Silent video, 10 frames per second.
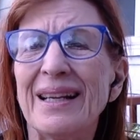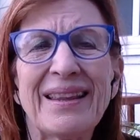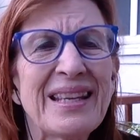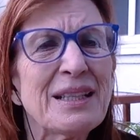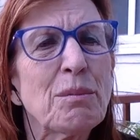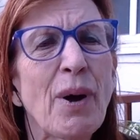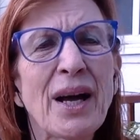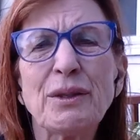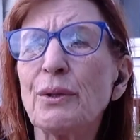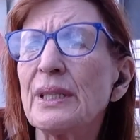These
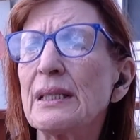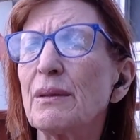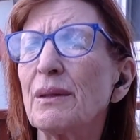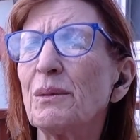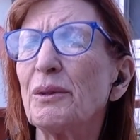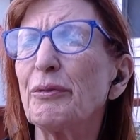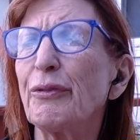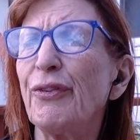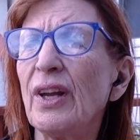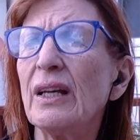mantras will
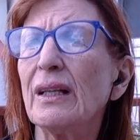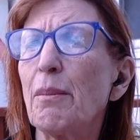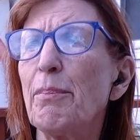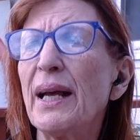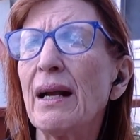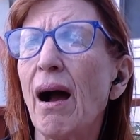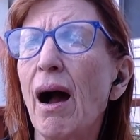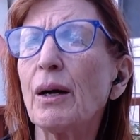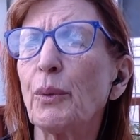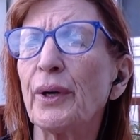feel a bit
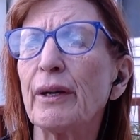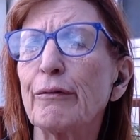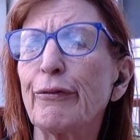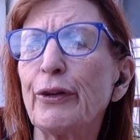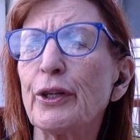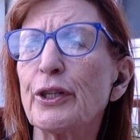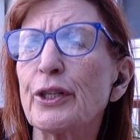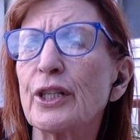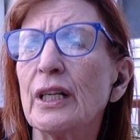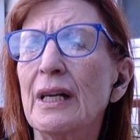awkward at first